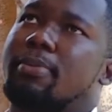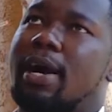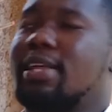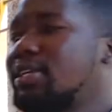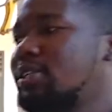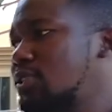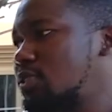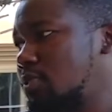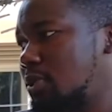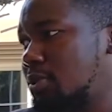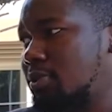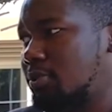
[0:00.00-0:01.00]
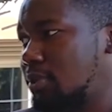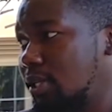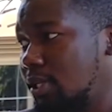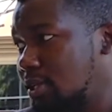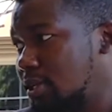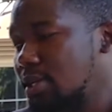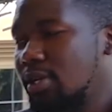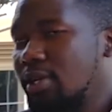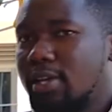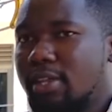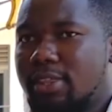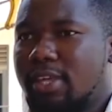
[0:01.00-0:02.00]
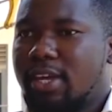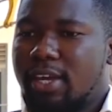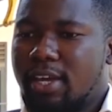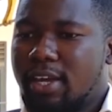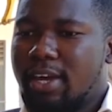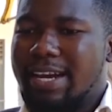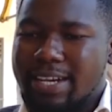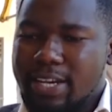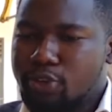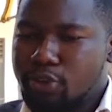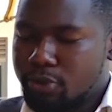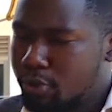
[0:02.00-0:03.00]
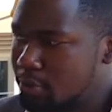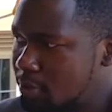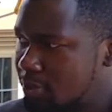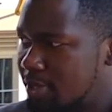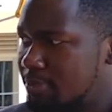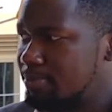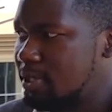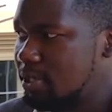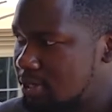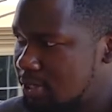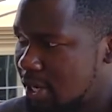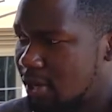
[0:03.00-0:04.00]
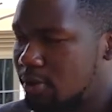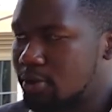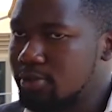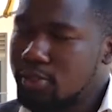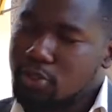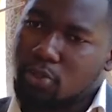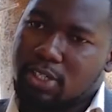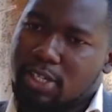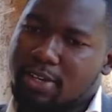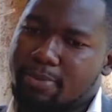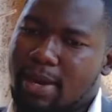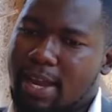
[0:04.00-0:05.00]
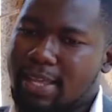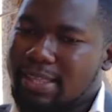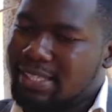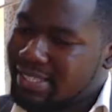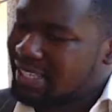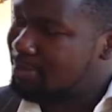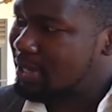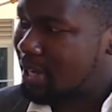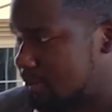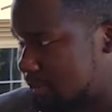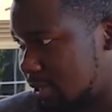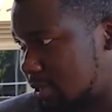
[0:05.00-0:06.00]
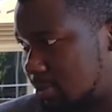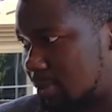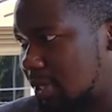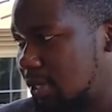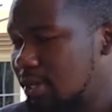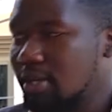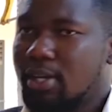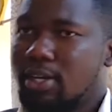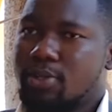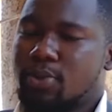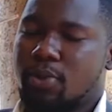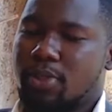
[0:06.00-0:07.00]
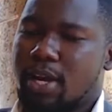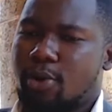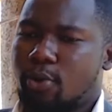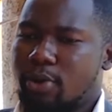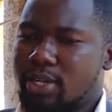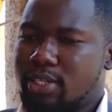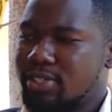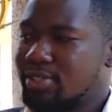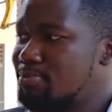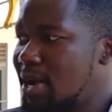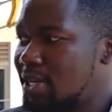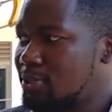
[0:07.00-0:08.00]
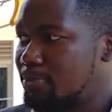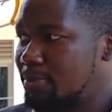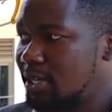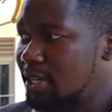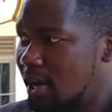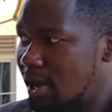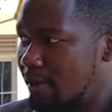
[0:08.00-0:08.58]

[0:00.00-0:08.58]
by the District 3, the regional youth MPs are constituted by the Sub-County 3. So their college is much bigger.